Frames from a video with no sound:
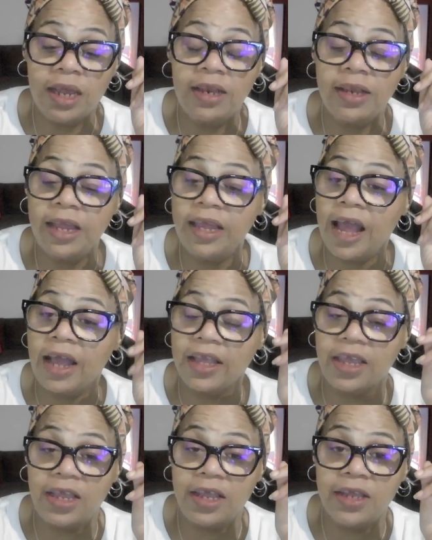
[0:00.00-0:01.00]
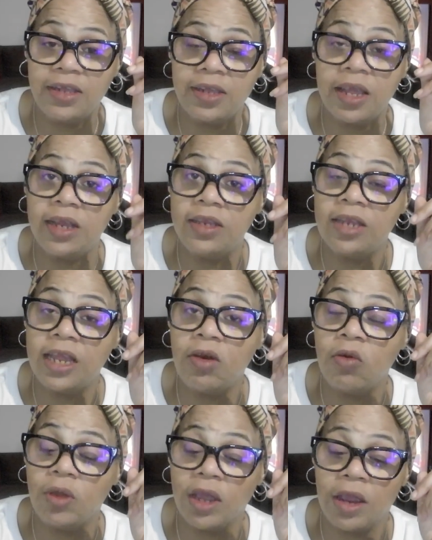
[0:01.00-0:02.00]
and they got kids and they
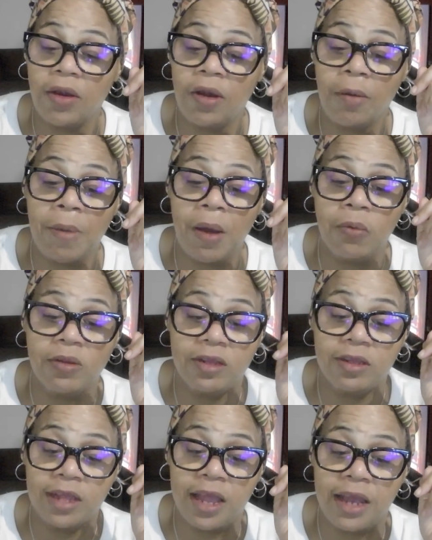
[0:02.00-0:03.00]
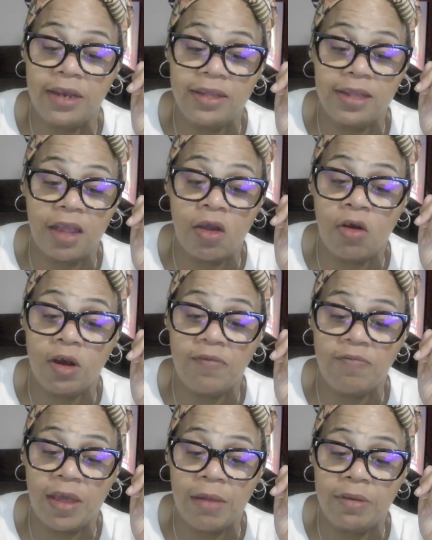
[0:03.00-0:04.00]
don't care about what society say or their
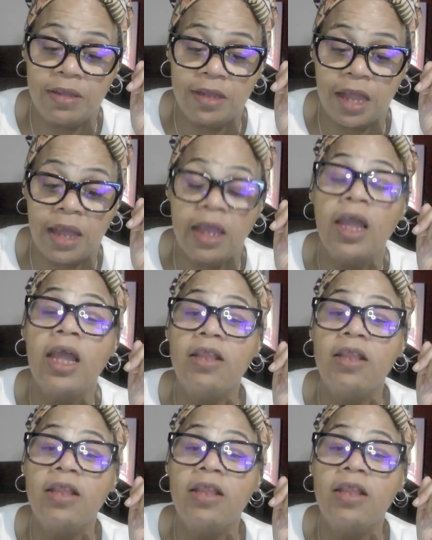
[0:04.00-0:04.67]
family say.